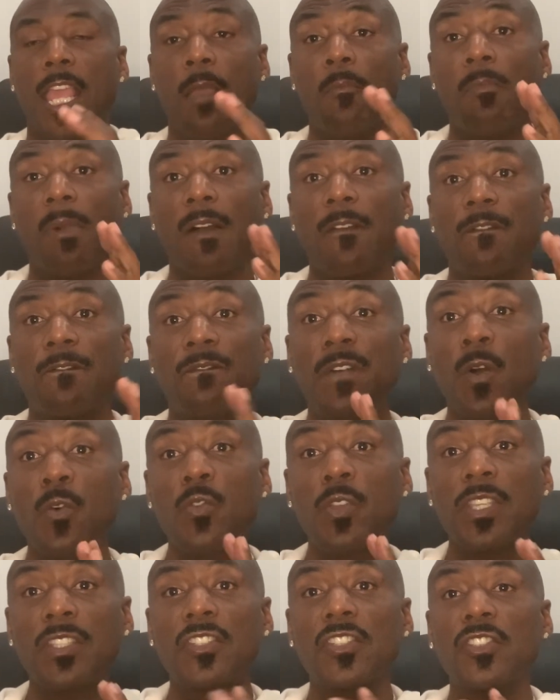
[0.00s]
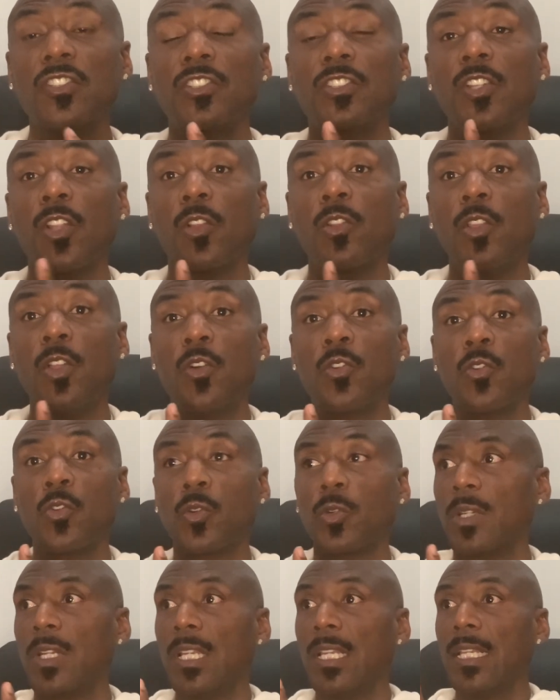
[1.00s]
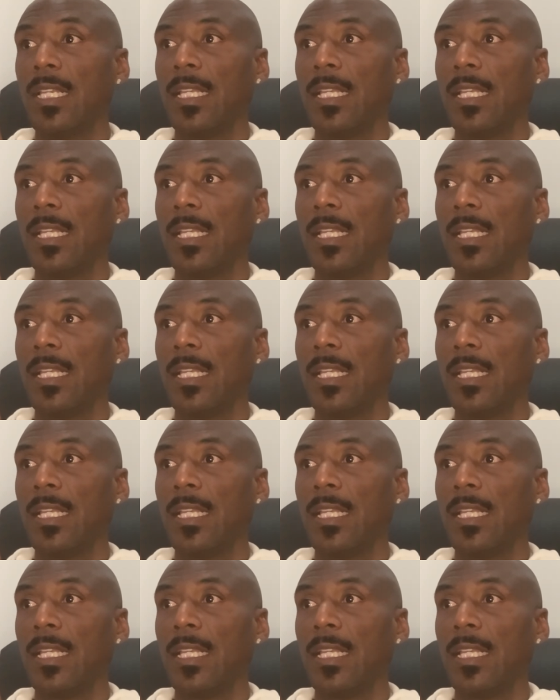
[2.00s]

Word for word: And my focus is no longer